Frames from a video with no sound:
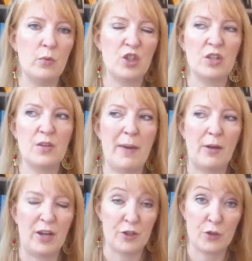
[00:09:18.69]
which is
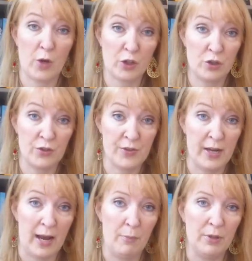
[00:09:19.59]
about our structures
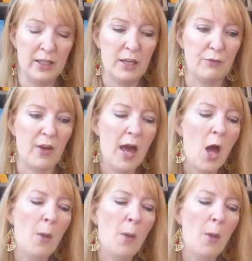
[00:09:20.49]
and our belief,